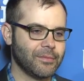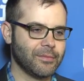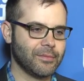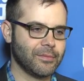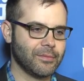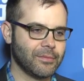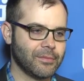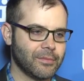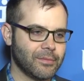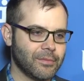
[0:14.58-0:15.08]

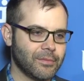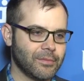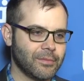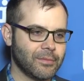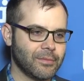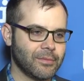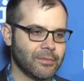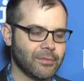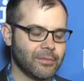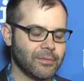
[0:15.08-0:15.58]

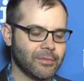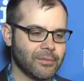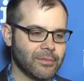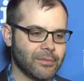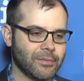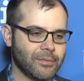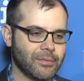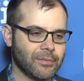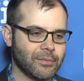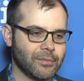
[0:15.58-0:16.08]

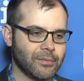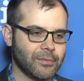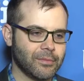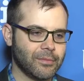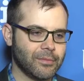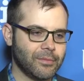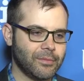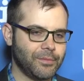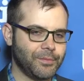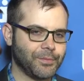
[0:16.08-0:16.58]

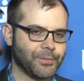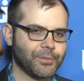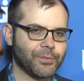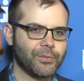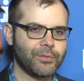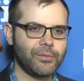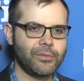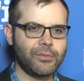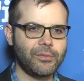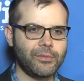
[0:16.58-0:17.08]

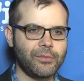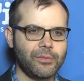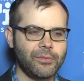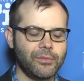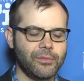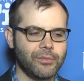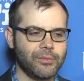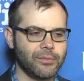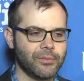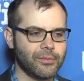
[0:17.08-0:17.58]

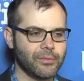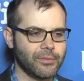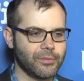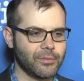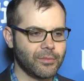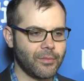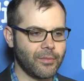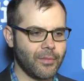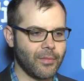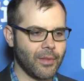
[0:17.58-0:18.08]

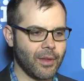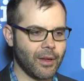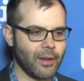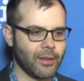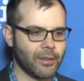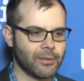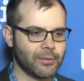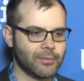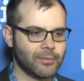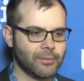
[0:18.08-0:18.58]

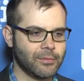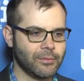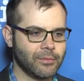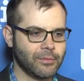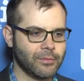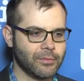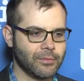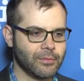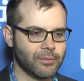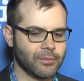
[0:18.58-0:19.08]

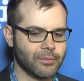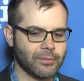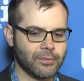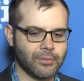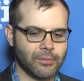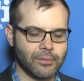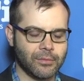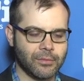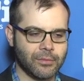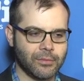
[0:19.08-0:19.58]

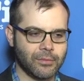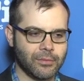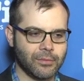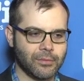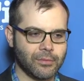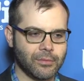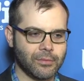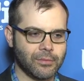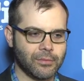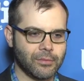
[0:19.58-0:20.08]

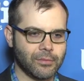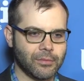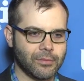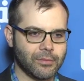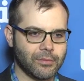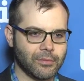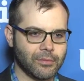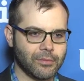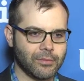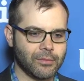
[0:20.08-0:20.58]

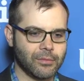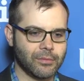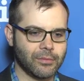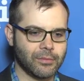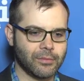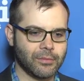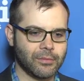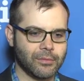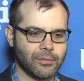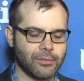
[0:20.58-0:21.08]

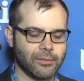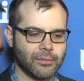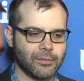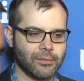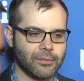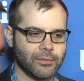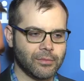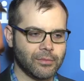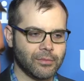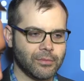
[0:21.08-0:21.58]

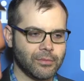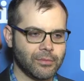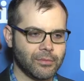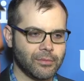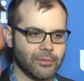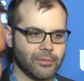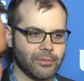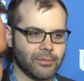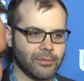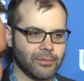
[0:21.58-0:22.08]

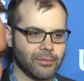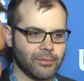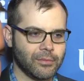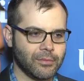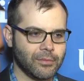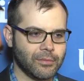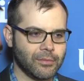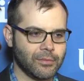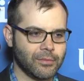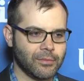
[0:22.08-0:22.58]
(not speaking)